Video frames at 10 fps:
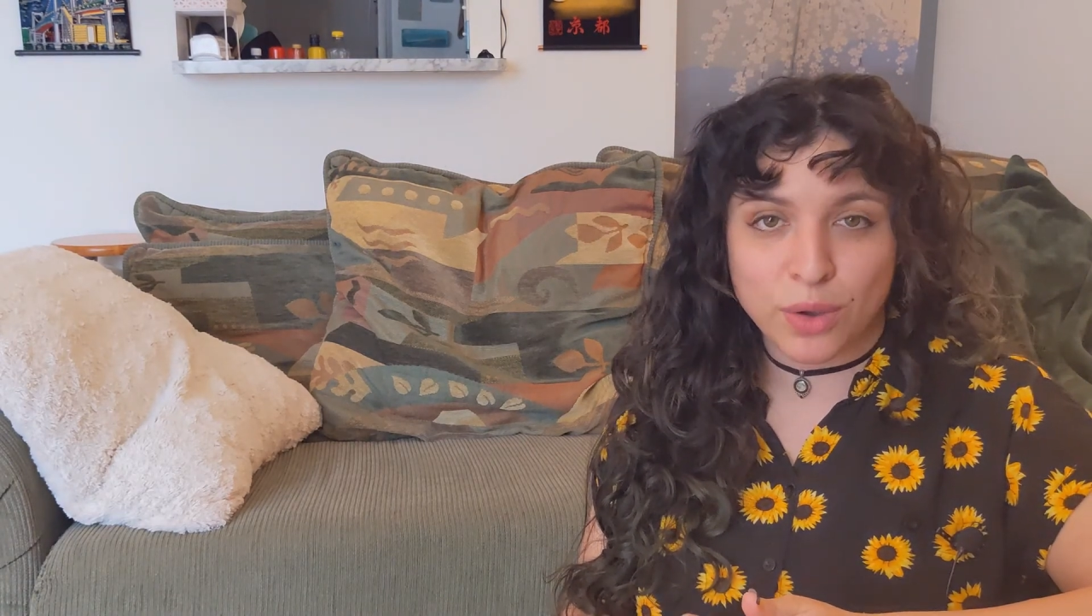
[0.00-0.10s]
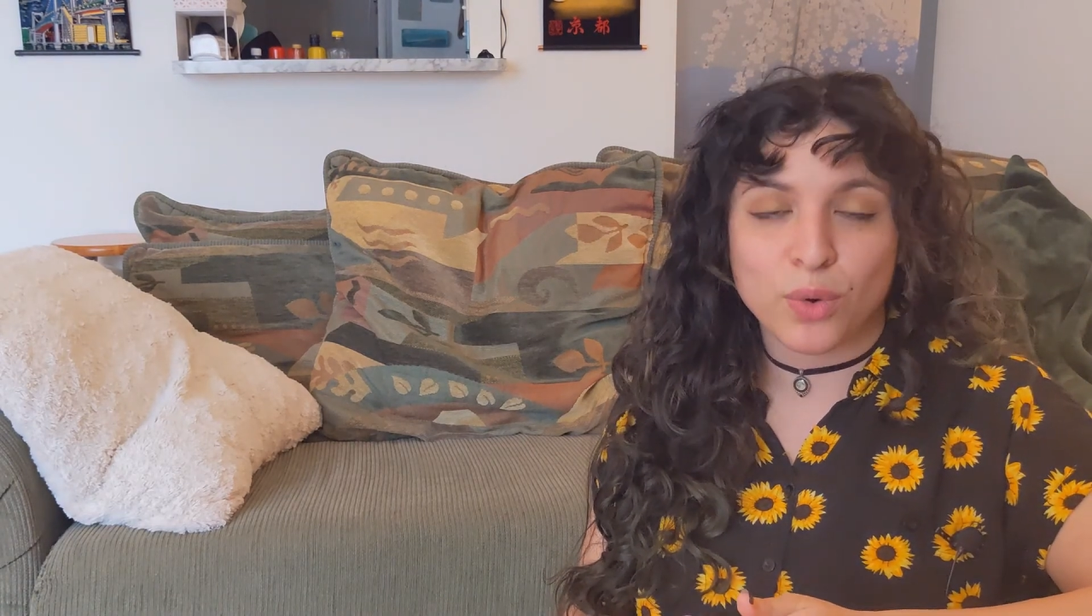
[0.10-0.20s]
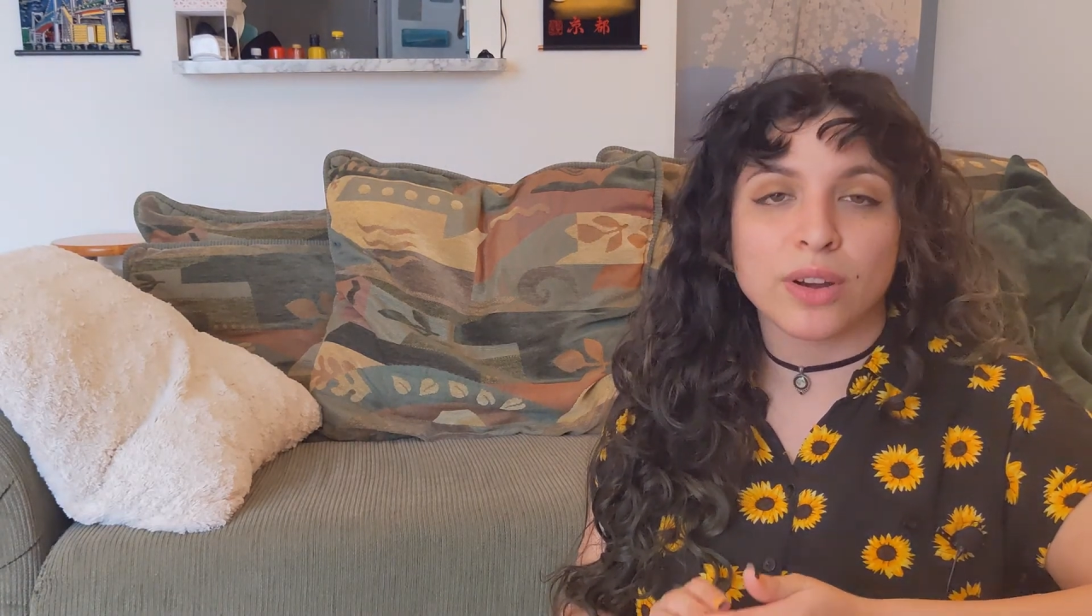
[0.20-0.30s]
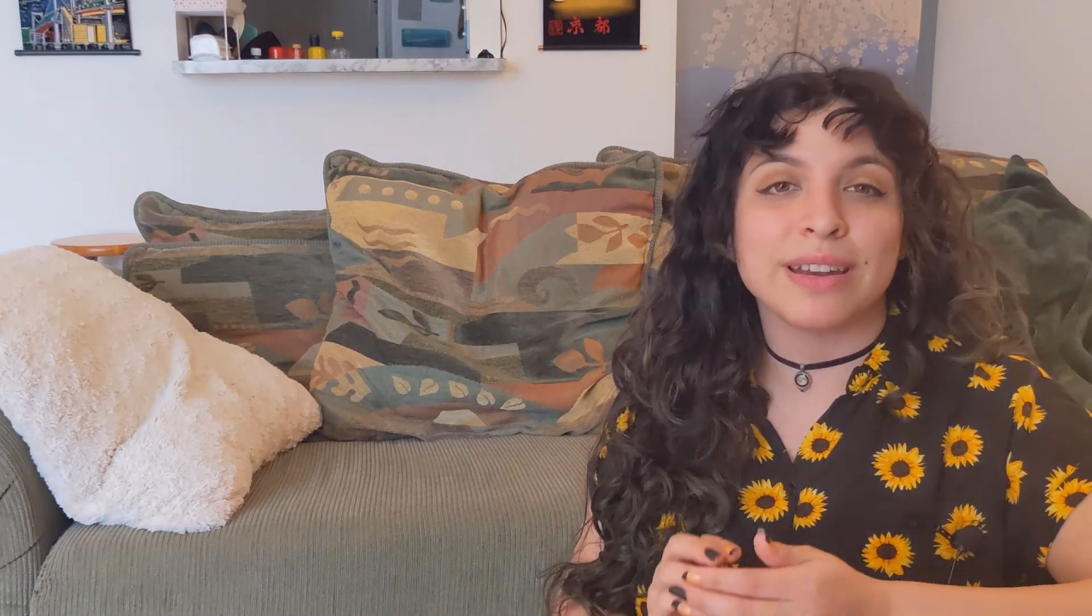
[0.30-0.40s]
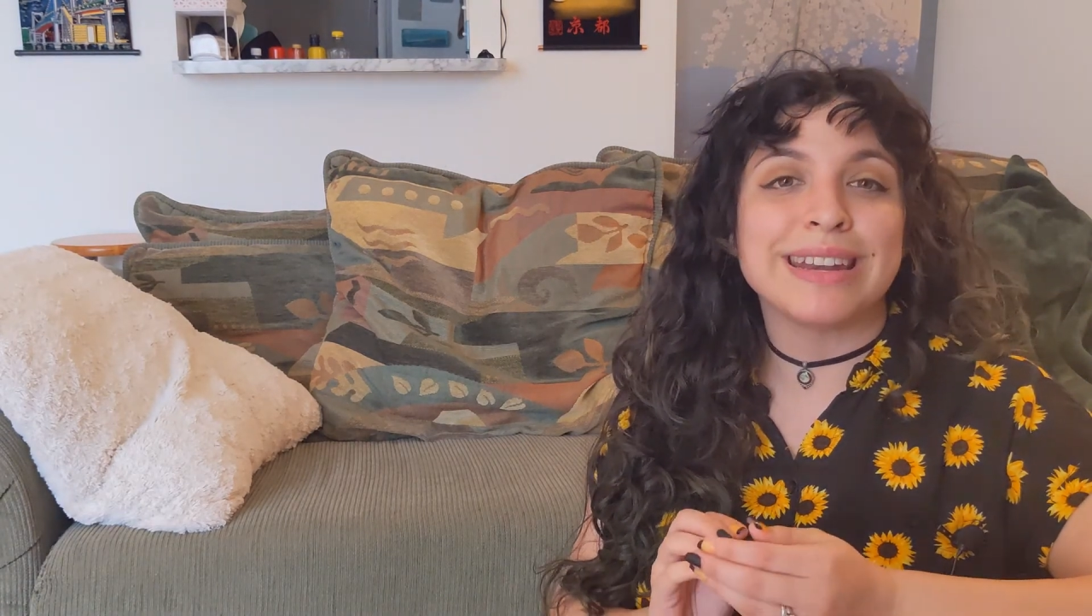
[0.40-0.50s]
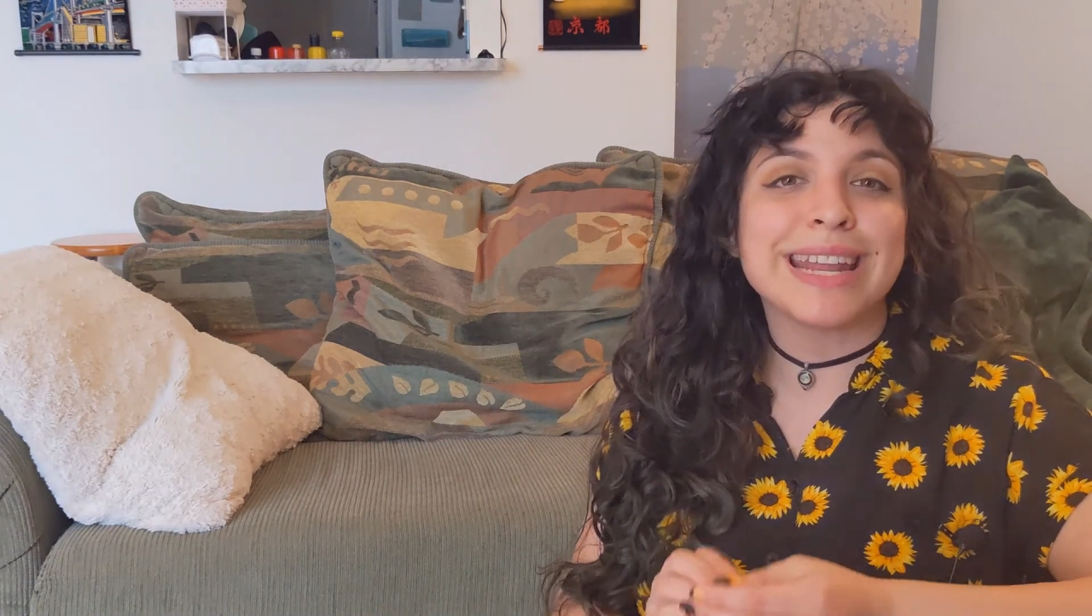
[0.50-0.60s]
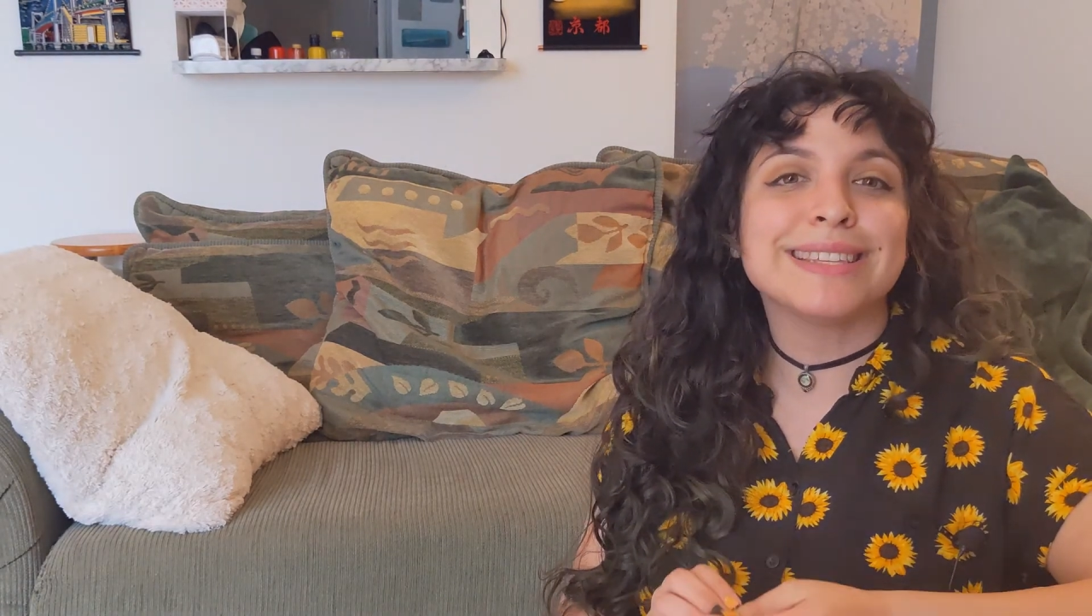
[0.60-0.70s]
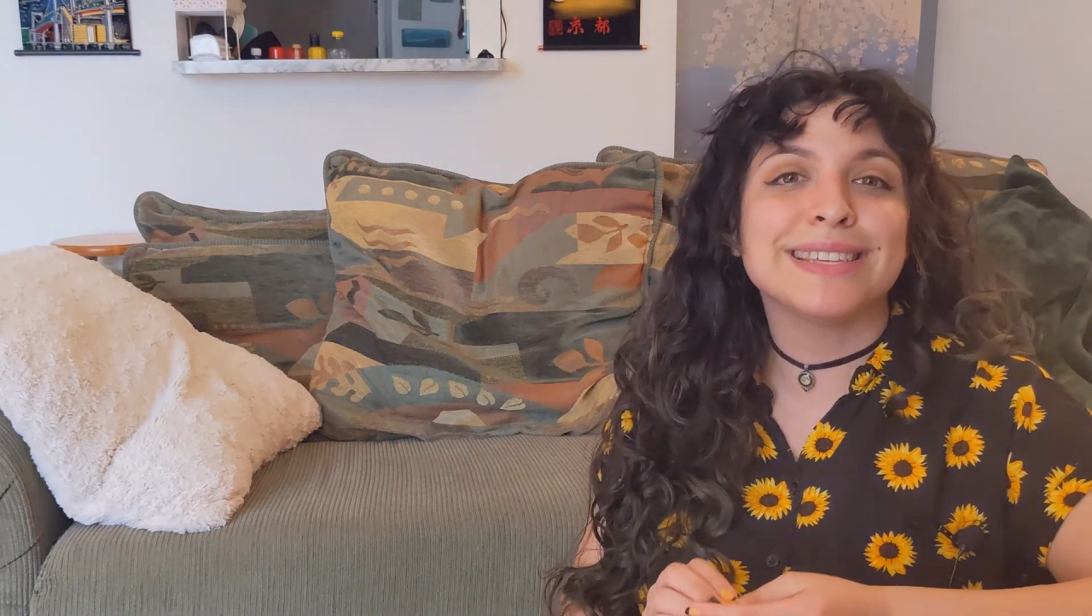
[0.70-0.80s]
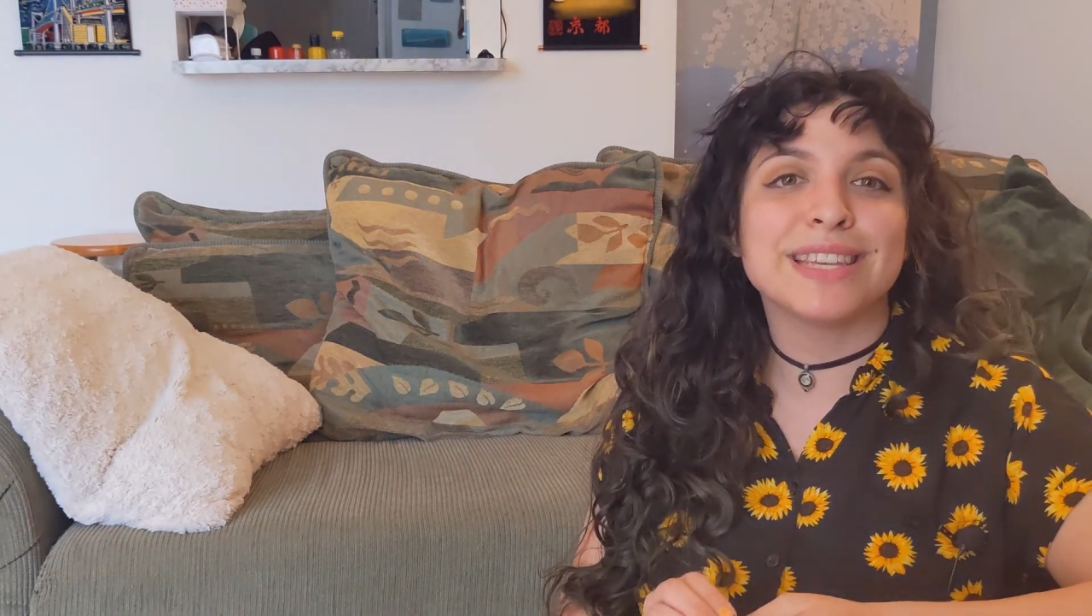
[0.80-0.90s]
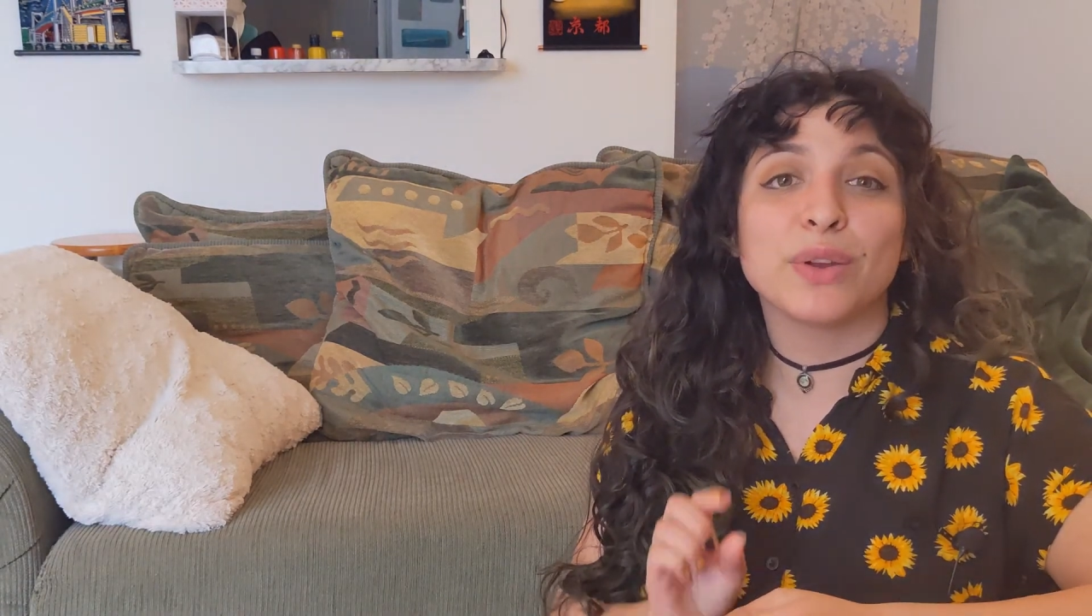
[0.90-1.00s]
or
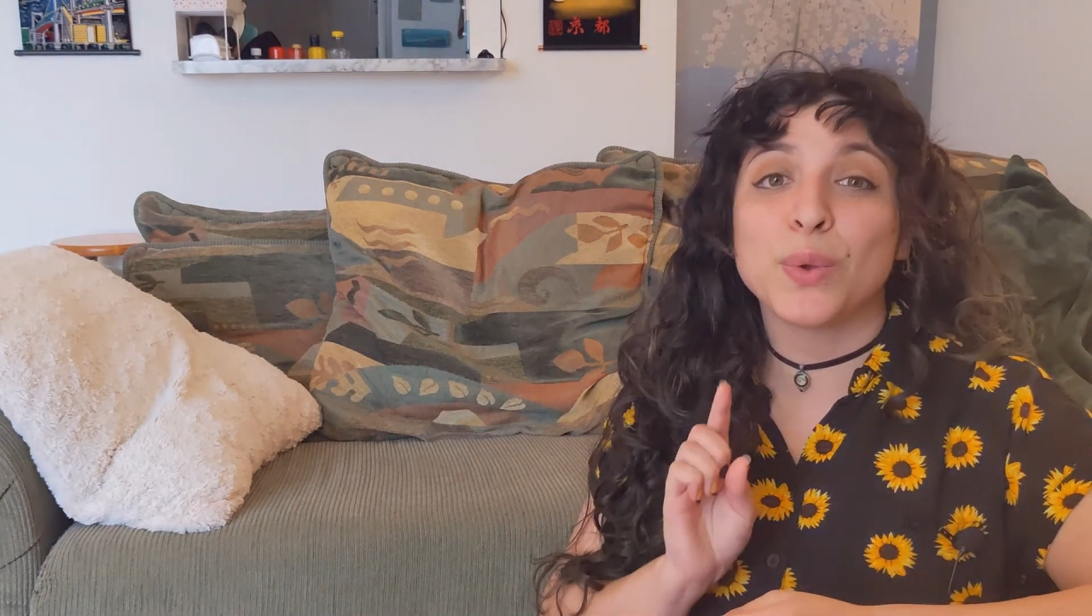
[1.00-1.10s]
necessary